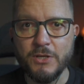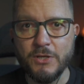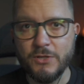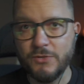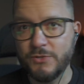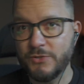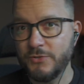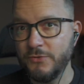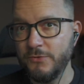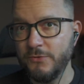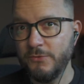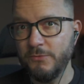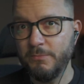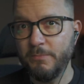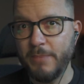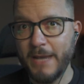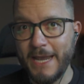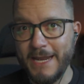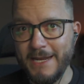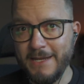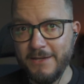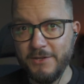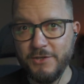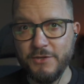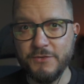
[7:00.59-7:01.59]
to
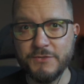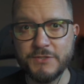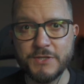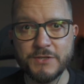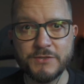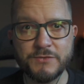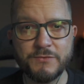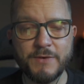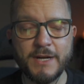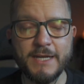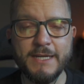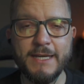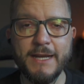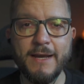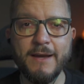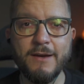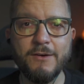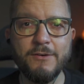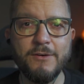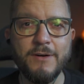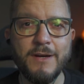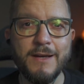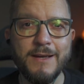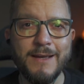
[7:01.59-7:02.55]
paid users right now.